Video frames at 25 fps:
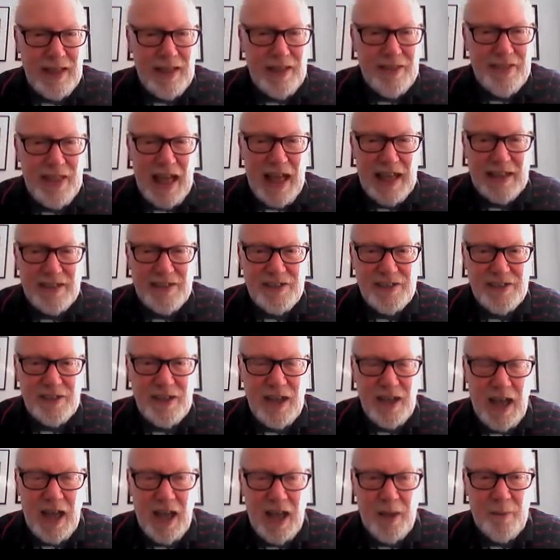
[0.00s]
that
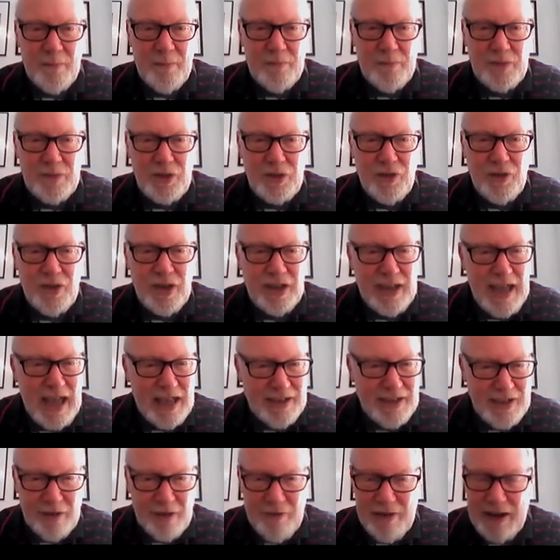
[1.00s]
you can
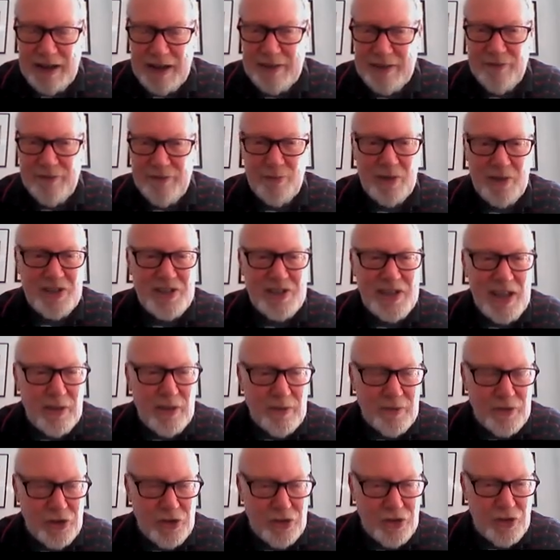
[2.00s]
get directly from
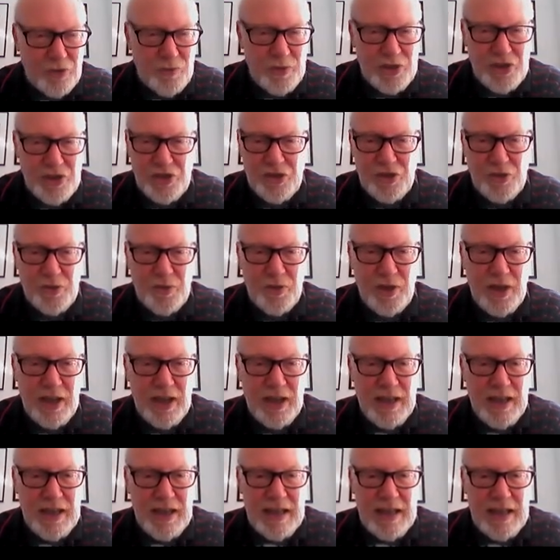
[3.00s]
myself, should you wish to.
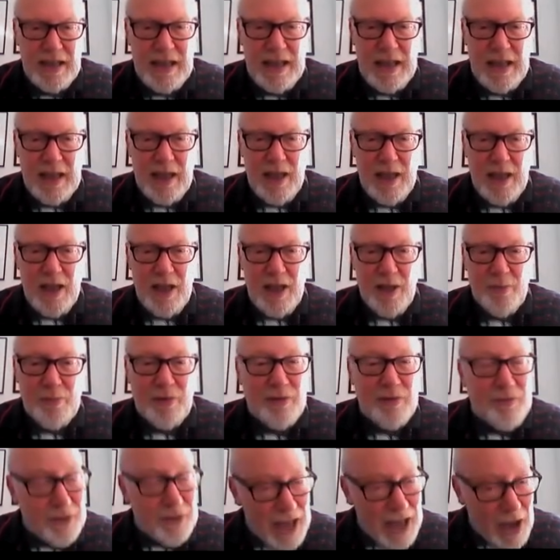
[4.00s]

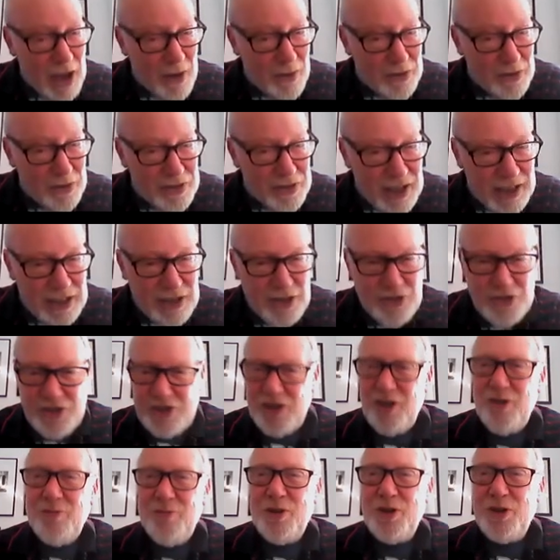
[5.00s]
But for now, thank you
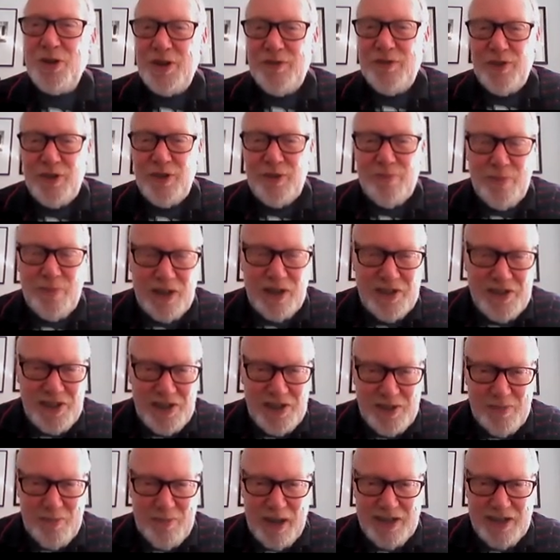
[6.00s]
so much for
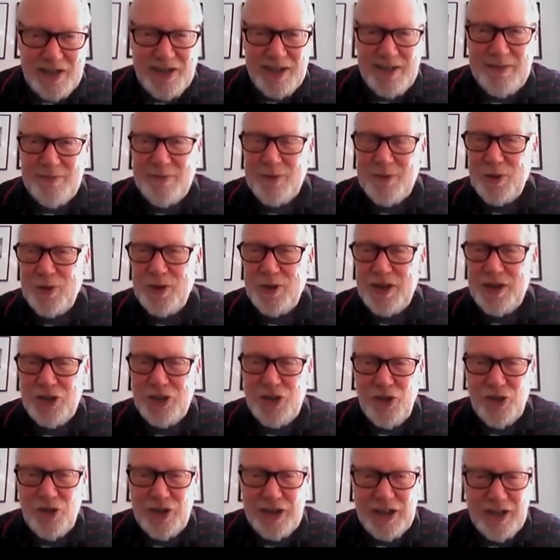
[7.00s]
participating, for
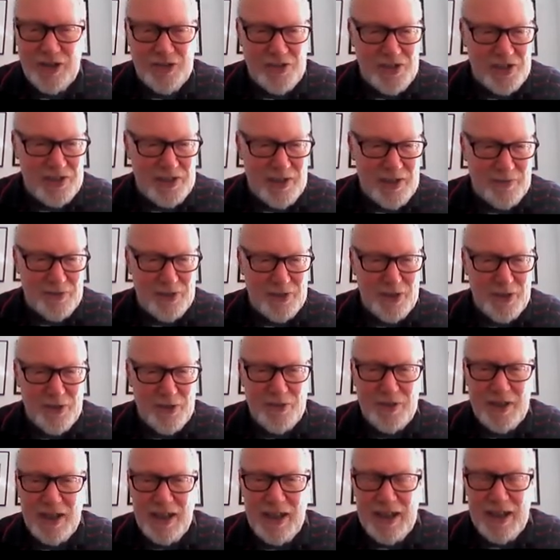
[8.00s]
joining us this
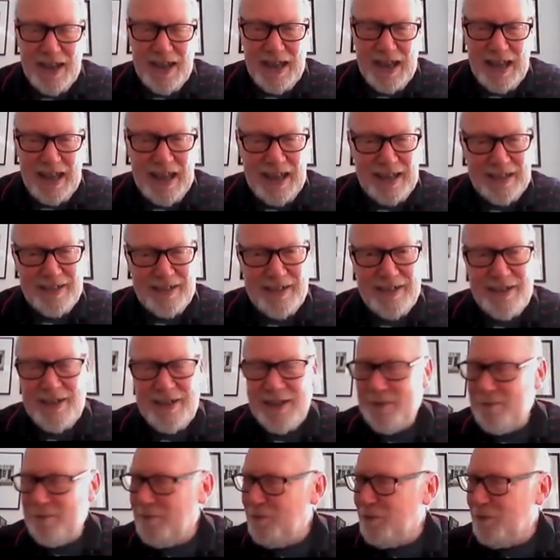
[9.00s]
afternoon. And
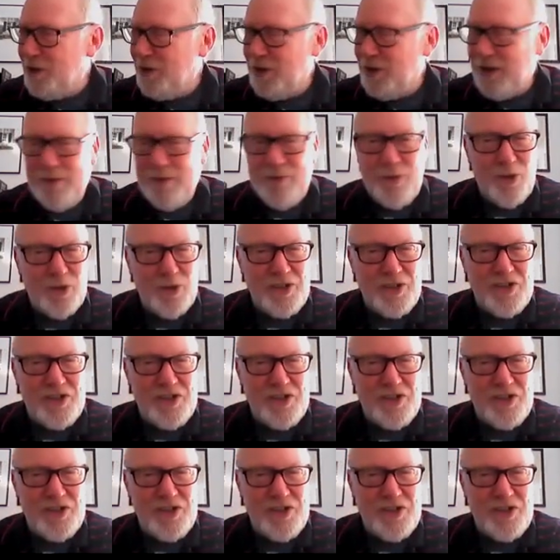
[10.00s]
we're looking forward